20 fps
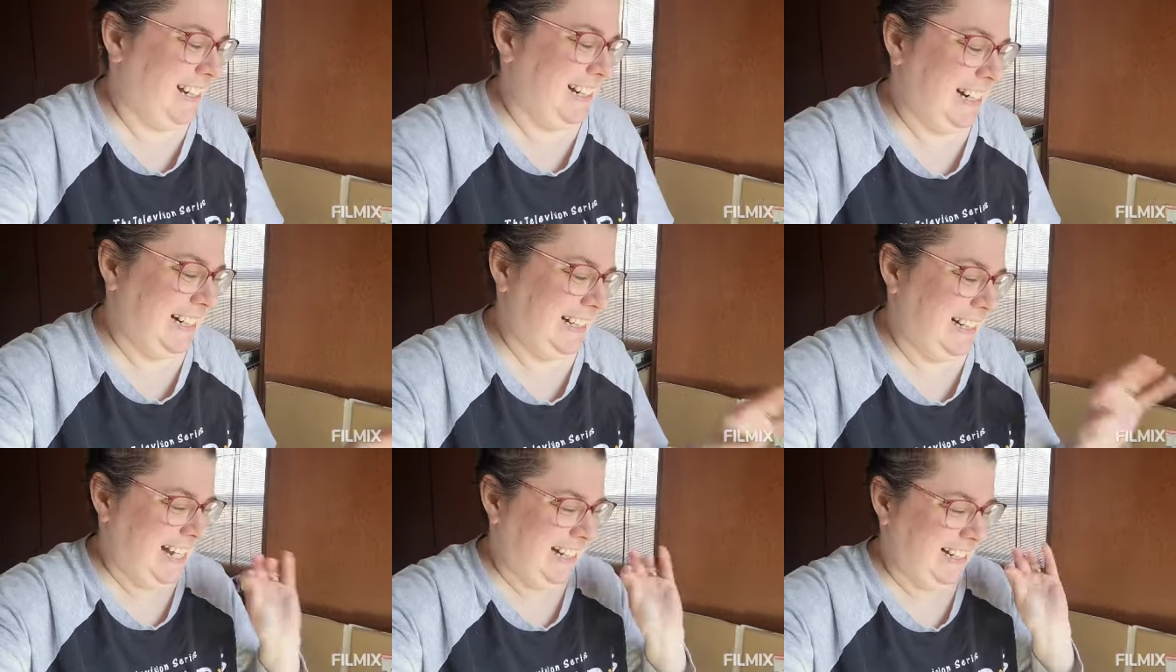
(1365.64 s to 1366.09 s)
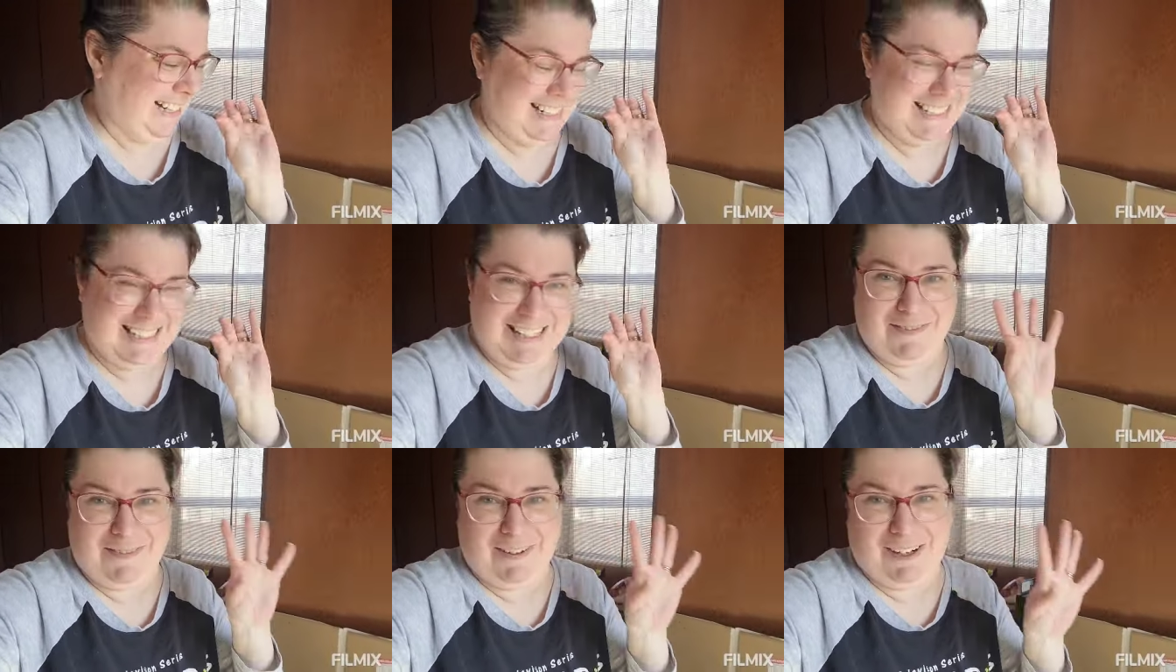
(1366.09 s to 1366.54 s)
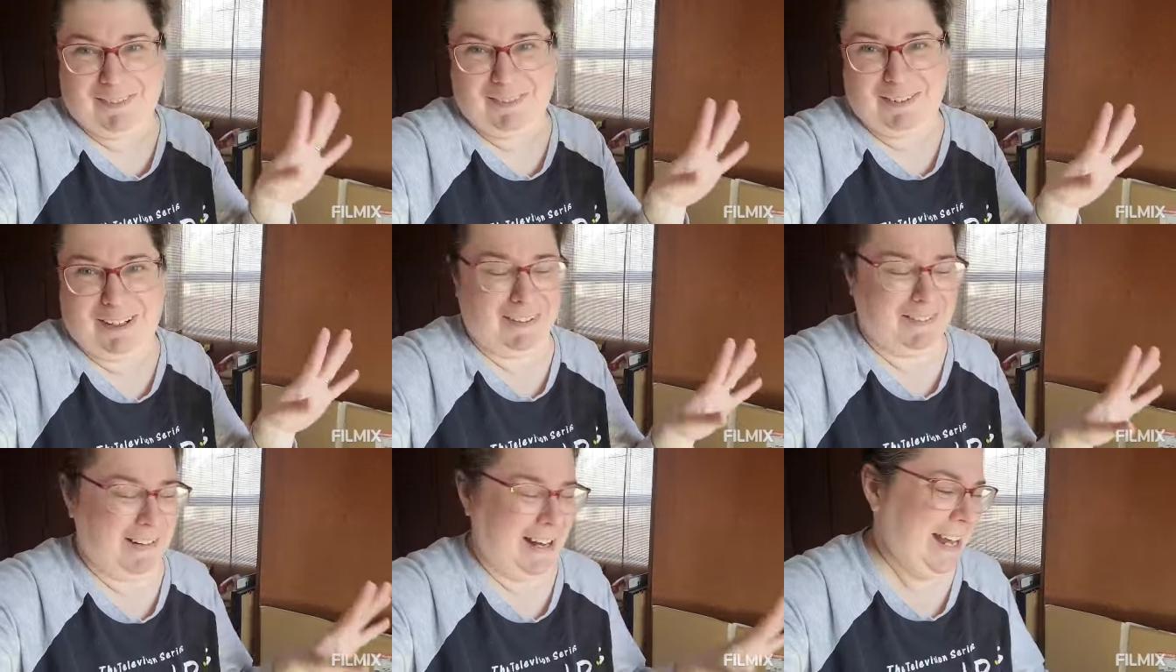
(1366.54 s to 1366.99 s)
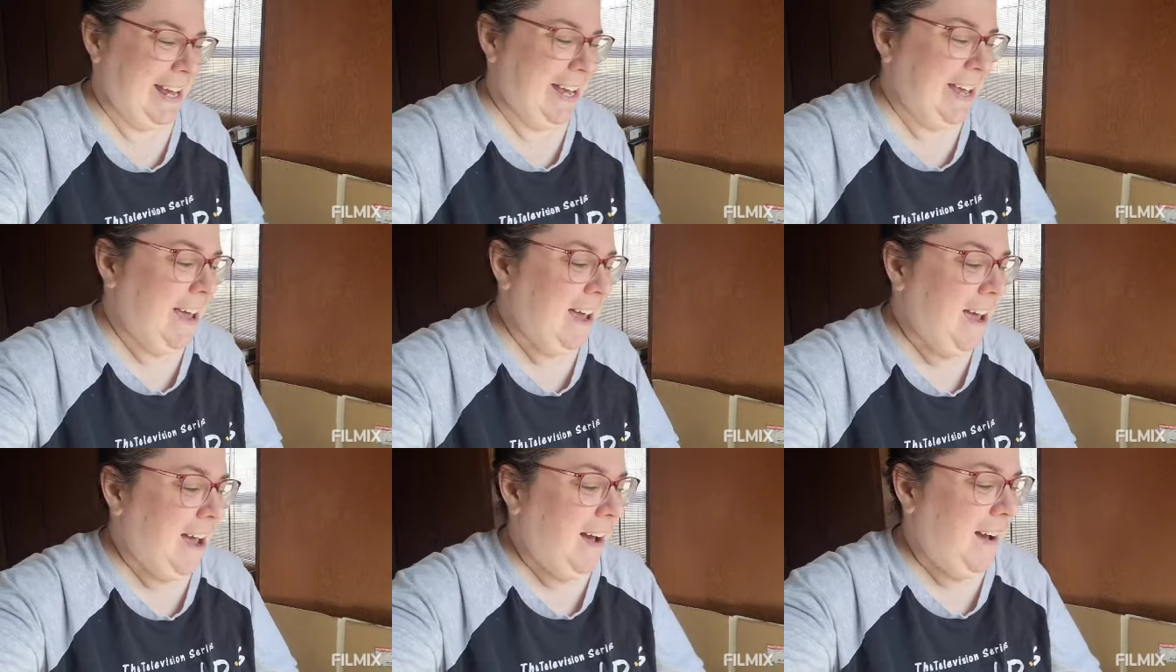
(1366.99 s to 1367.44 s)
in a galaxy far, far away,
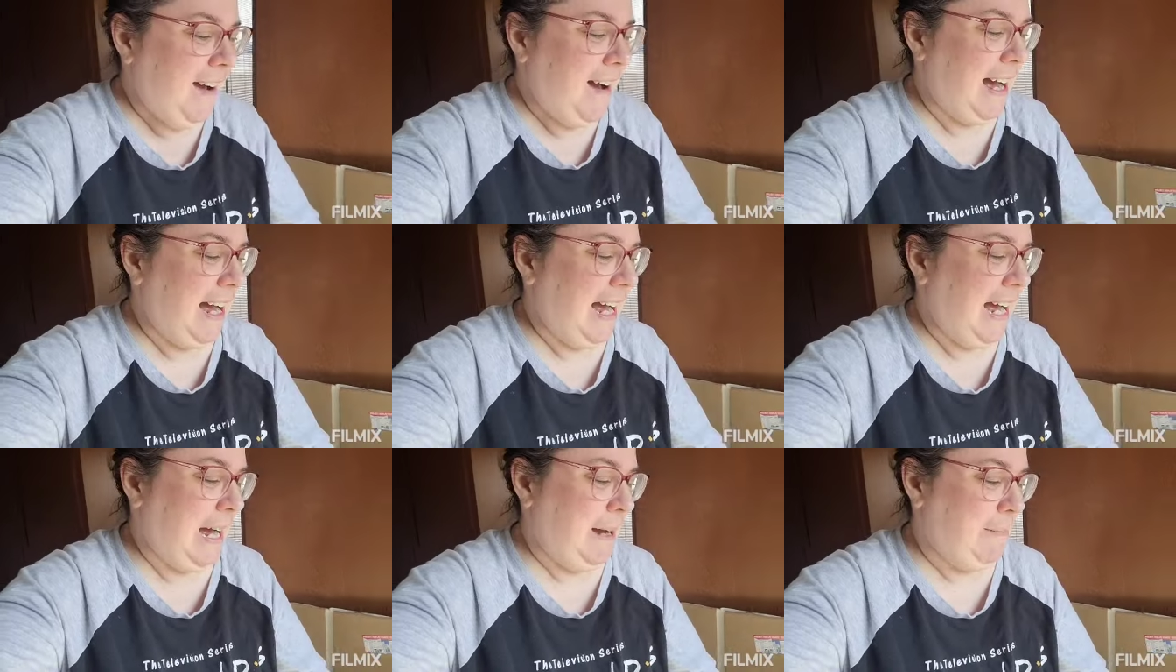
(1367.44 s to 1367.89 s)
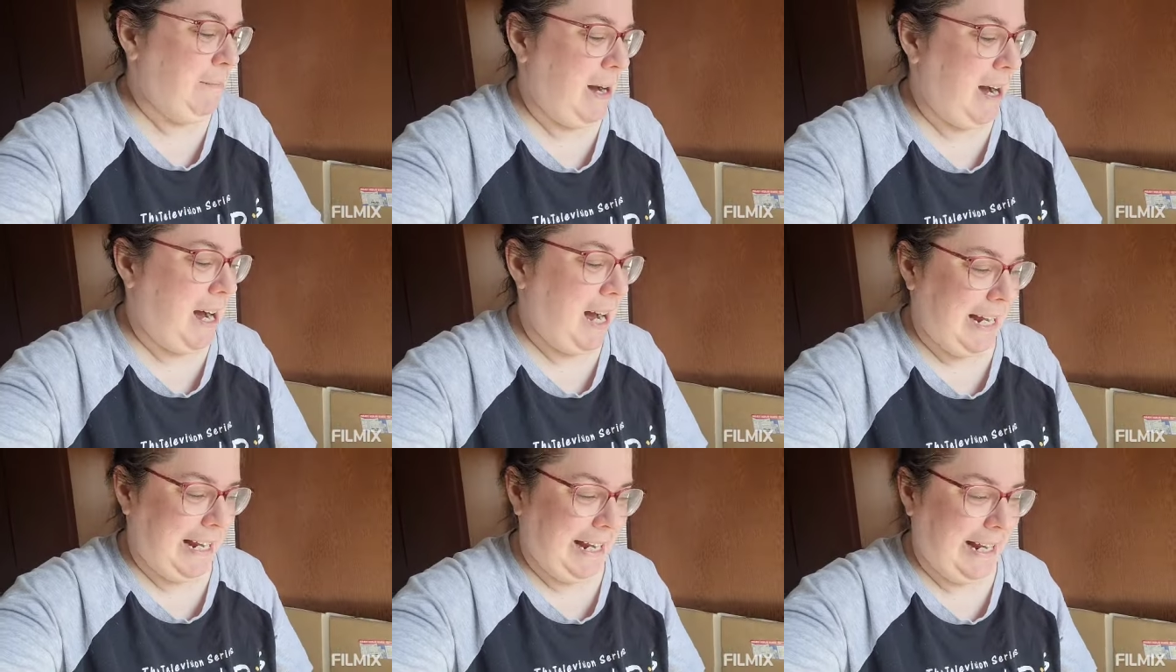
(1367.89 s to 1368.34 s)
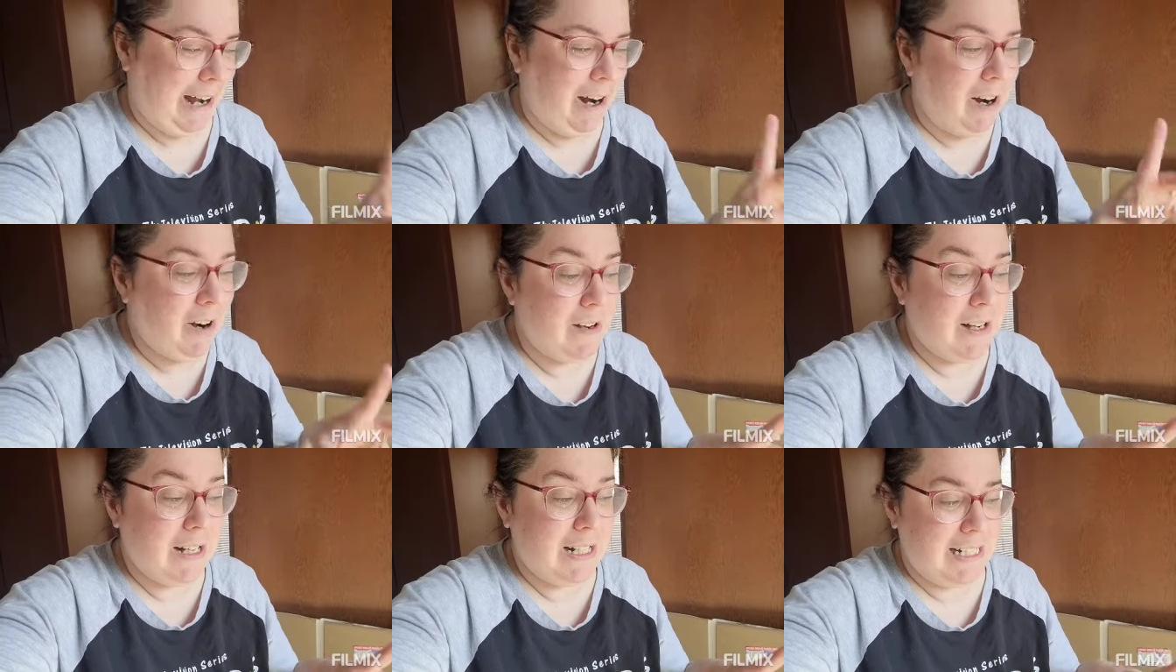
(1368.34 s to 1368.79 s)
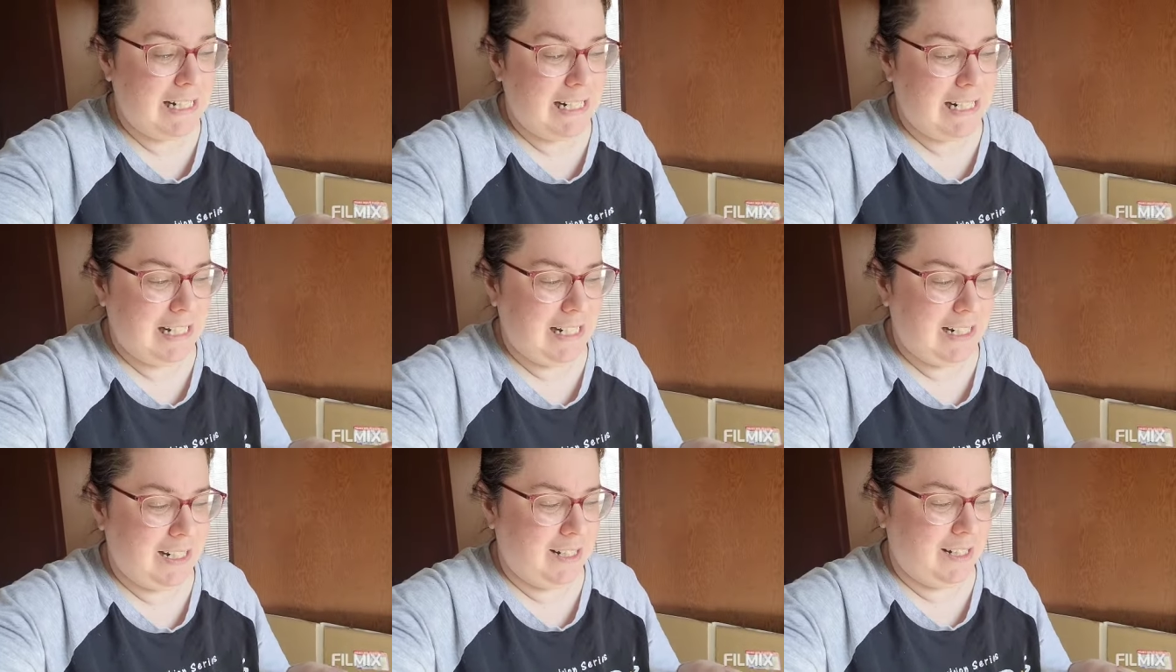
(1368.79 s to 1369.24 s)
um, I
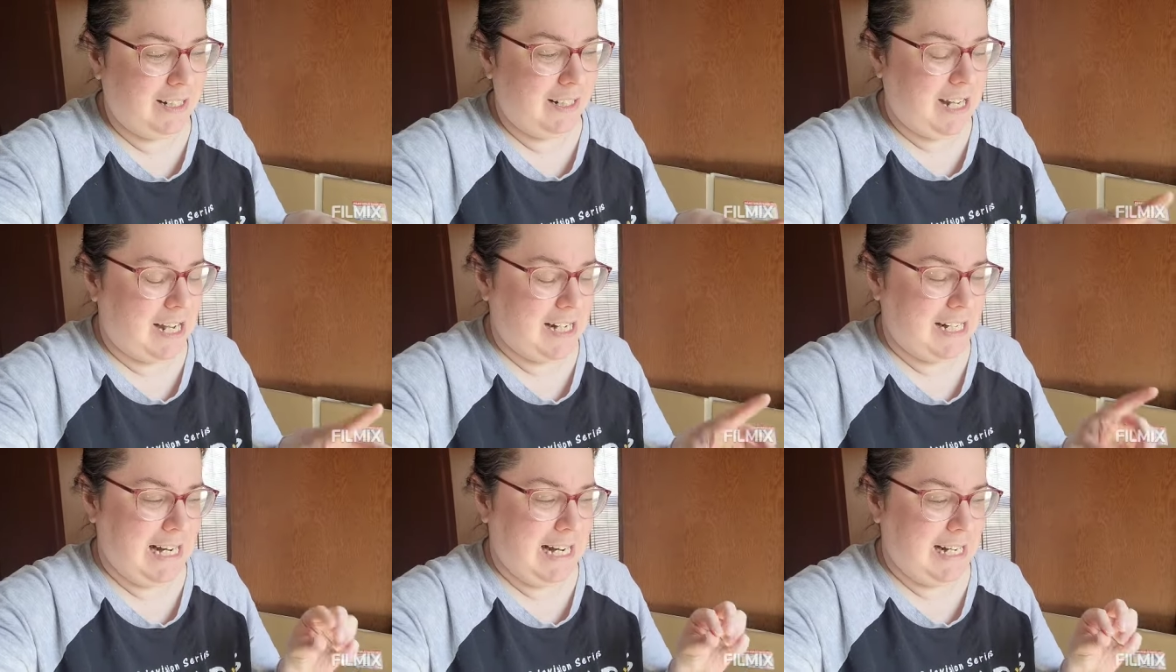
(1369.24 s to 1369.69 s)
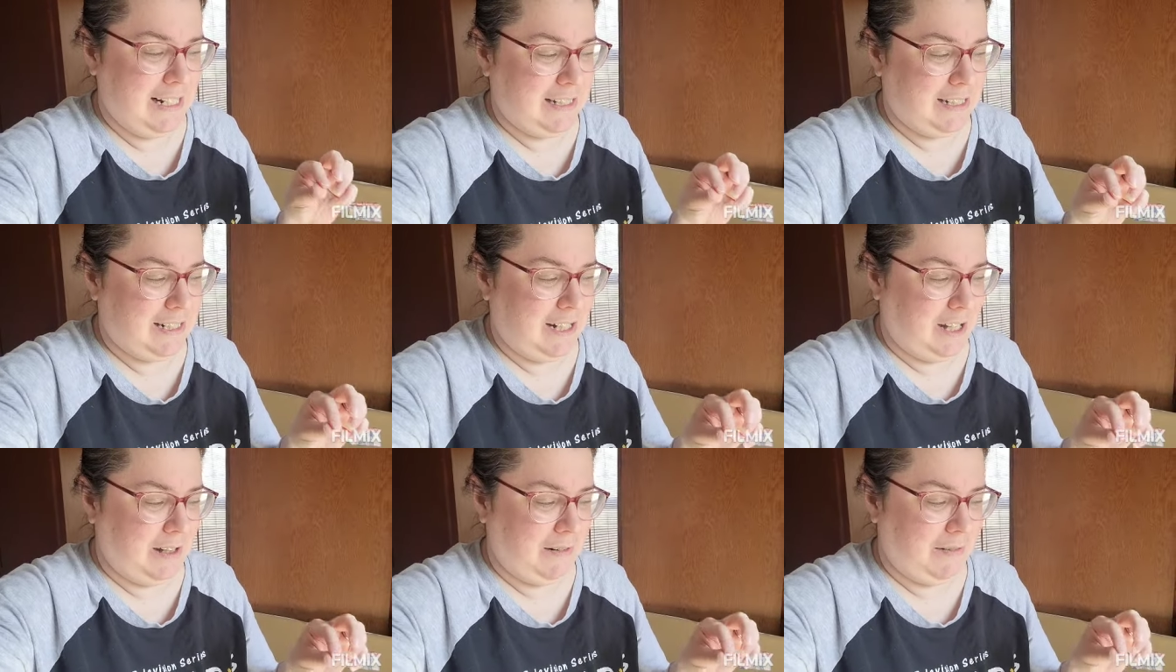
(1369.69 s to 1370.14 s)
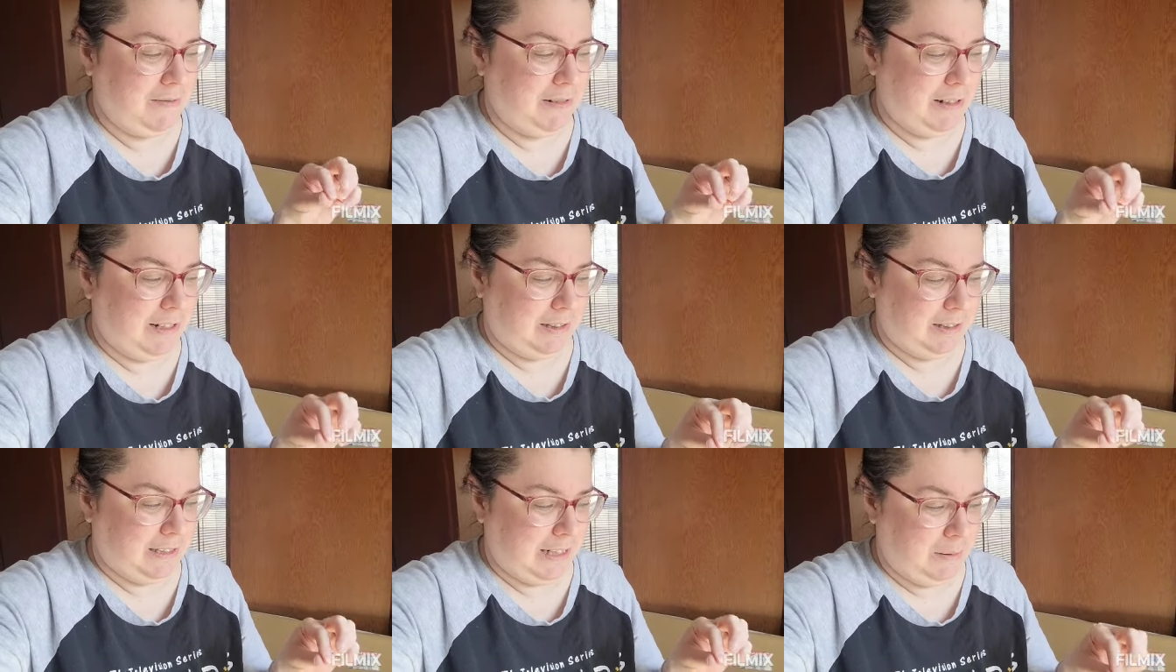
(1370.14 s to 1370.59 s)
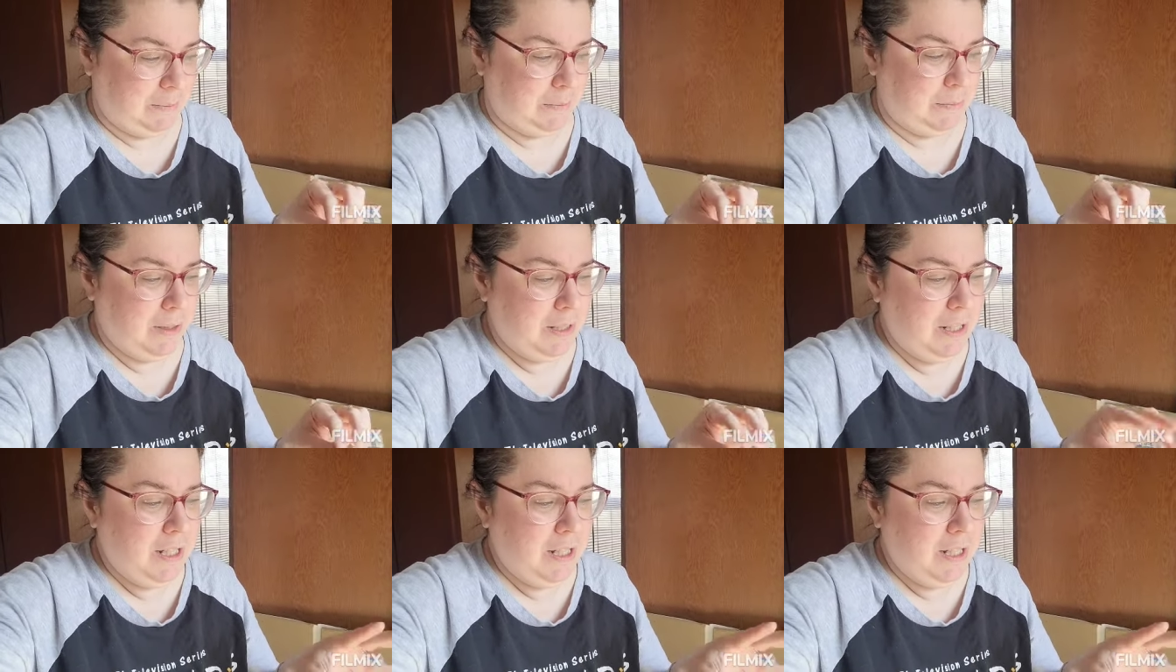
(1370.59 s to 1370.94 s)
already got a head start and filled up